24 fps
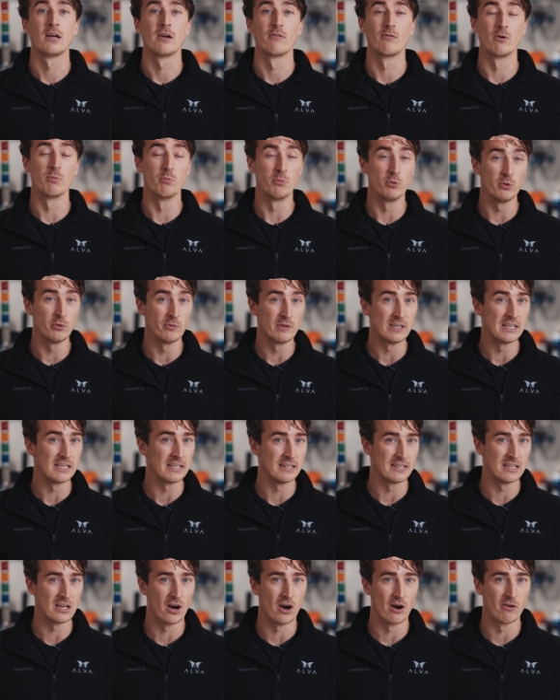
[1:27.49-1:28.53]
removing
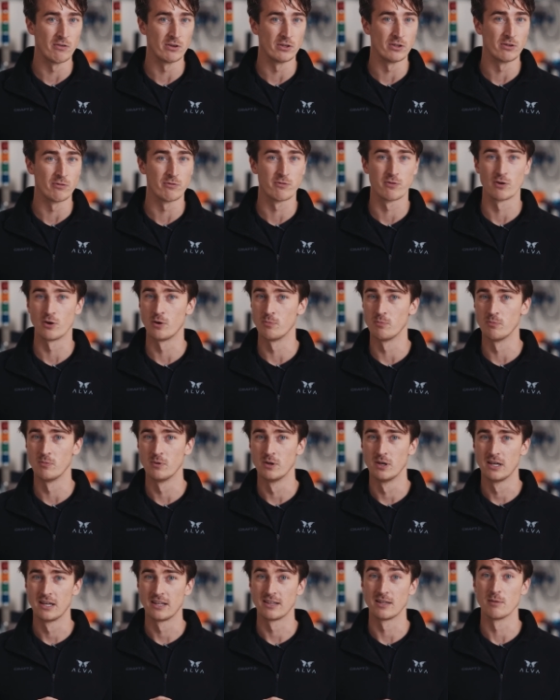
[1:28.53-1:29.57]
the iron from
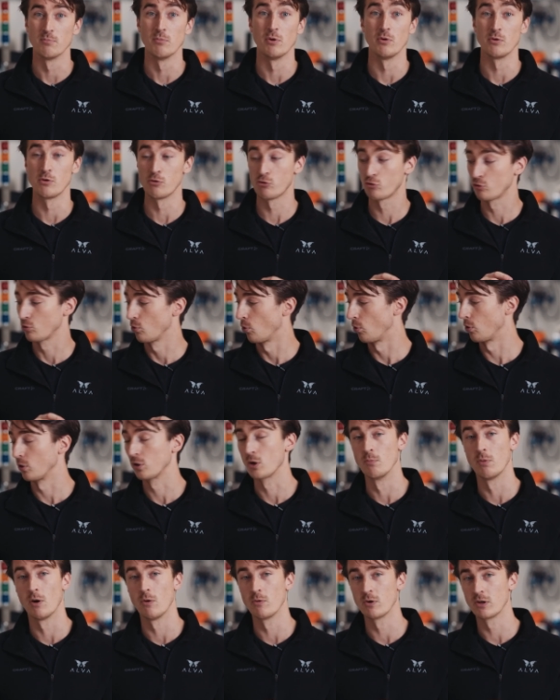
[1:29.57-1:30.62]
the motor's core
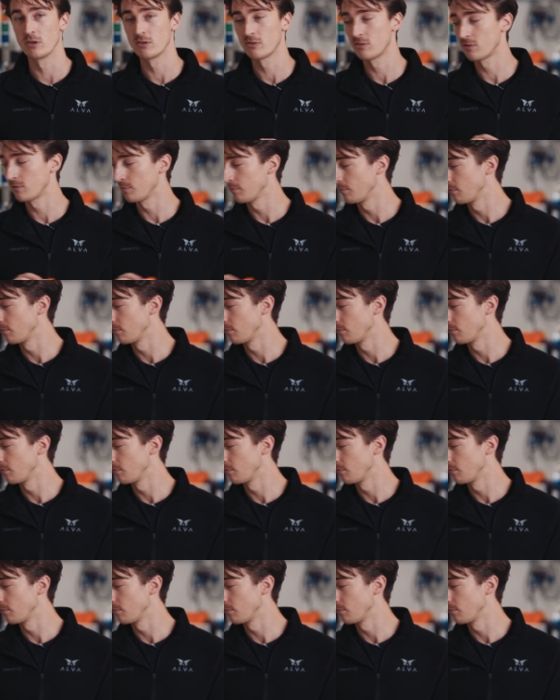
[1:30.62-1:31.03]
components.